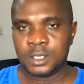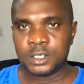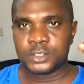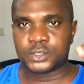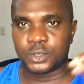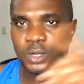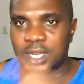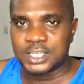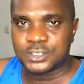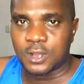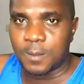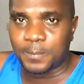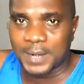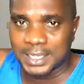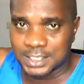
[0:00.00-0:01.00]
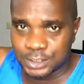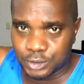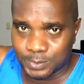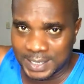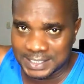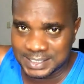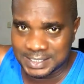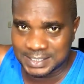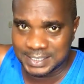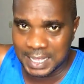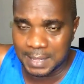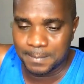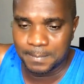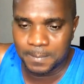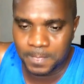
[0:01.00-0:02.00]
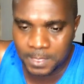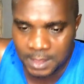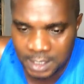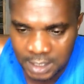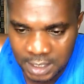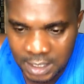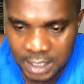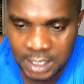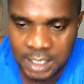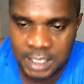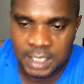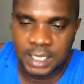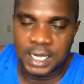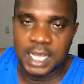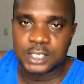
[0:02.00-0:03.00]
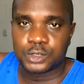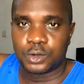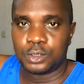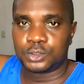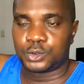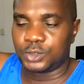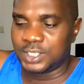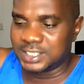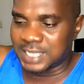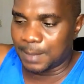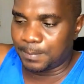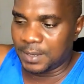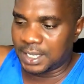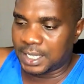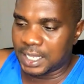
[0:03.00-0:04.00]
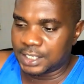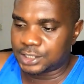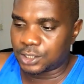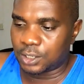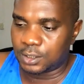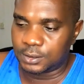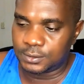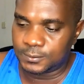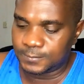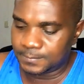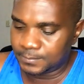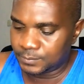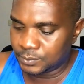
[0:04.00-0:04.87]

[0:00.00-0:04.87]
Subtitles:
So let's jump right into my system. Let's go through this application.